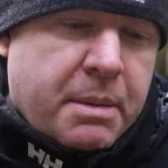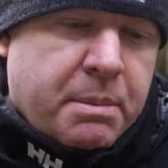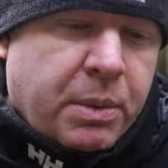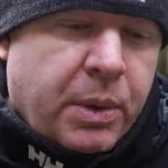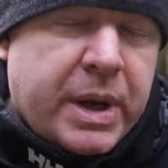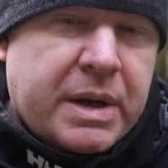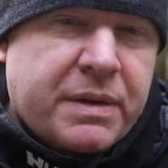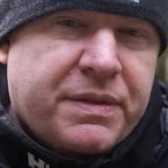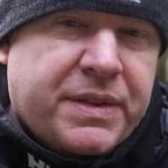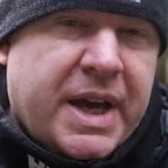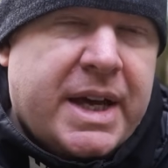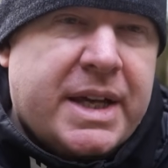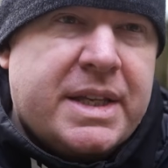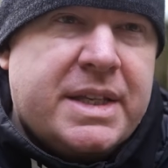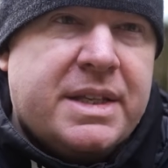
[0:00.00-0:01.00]
point of
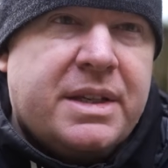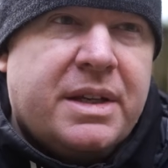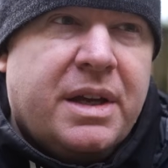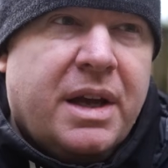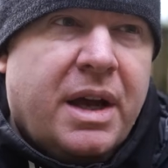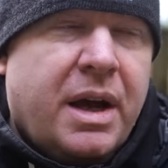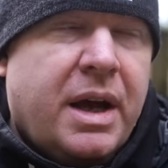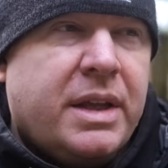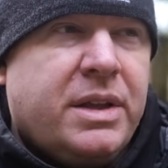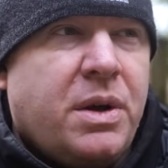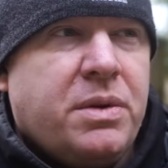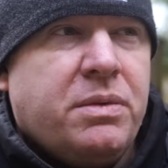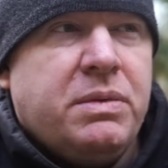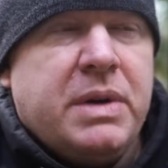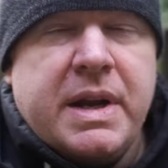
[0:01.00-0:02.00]
that is that I
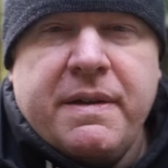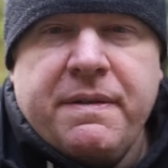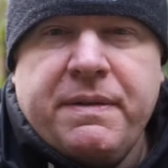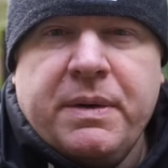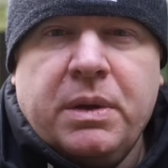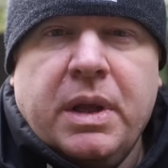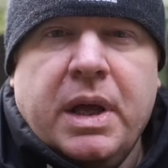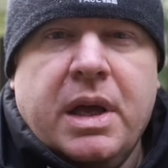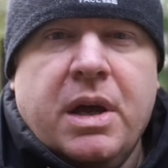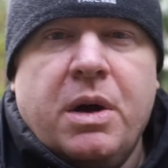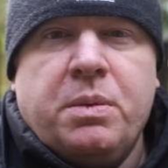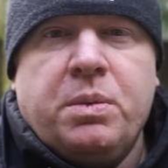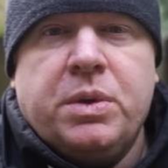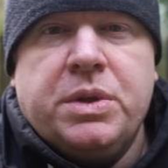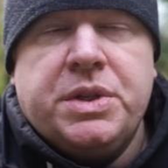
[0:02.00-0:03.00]
don't really feel like I
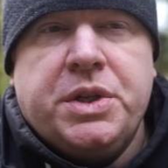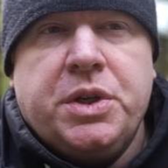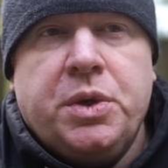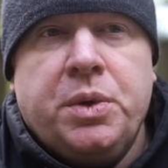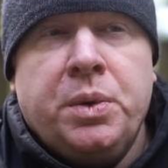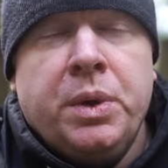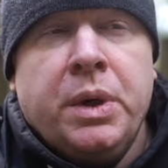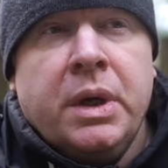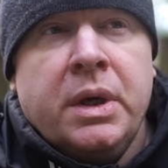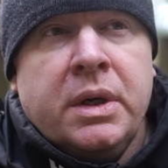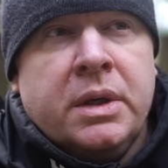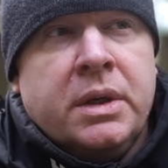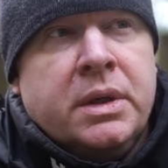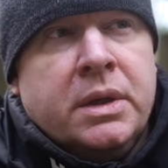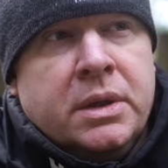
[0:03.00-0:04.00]
want to
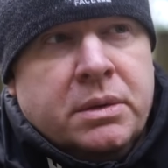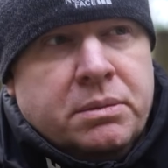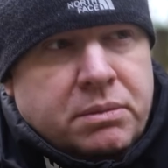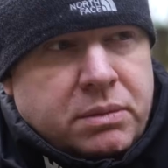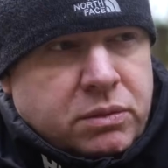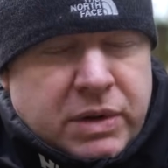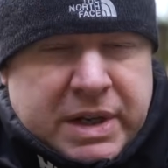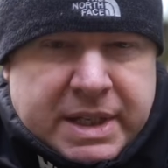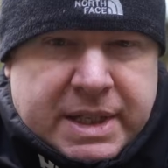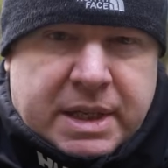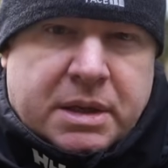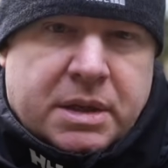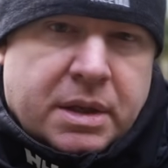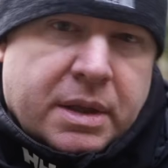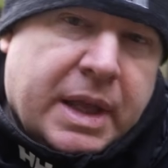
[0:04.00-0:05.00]

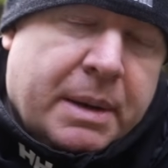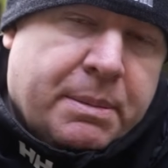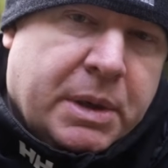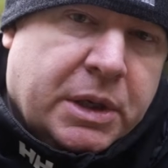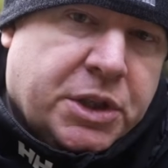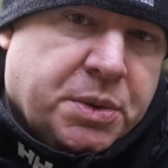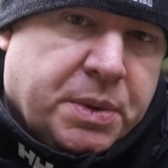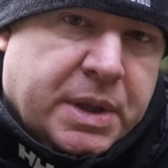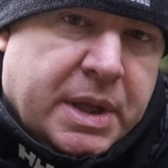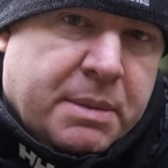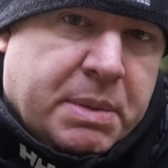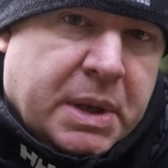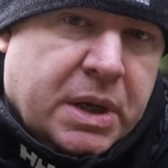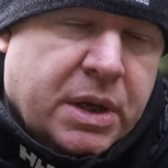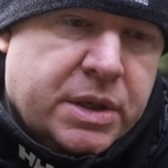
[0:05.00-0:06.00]
risk that much with
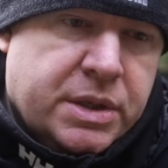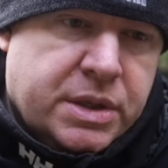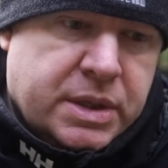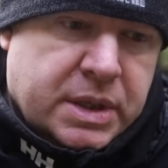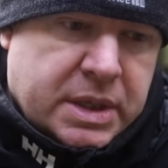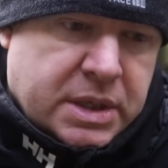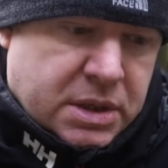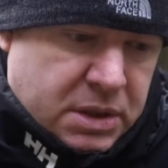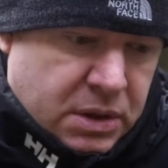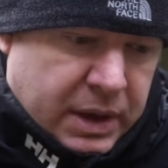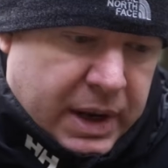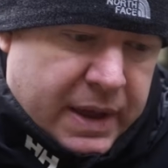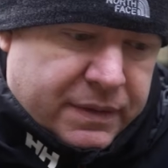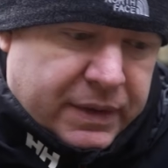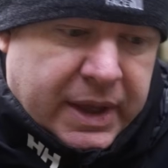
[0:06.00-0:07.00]
it, because it's
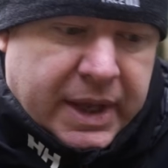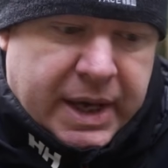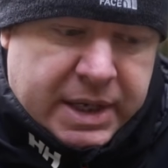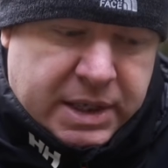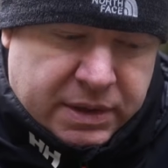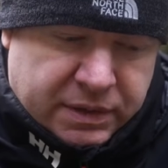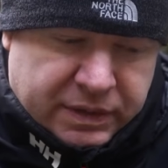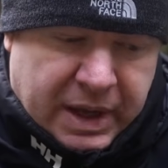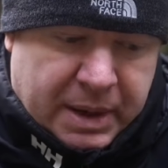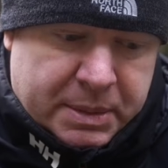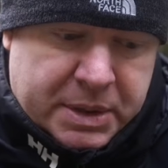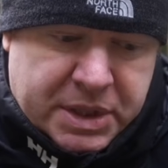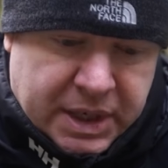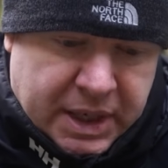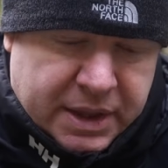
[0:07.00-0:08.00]
not even the case of
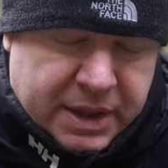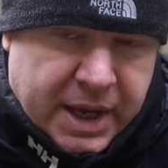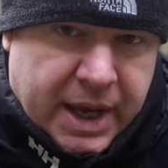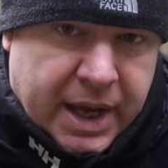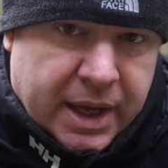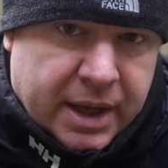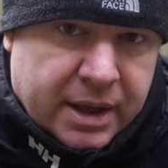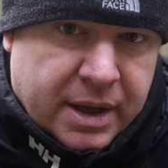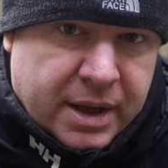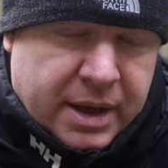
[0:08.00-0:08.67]
damaging it there.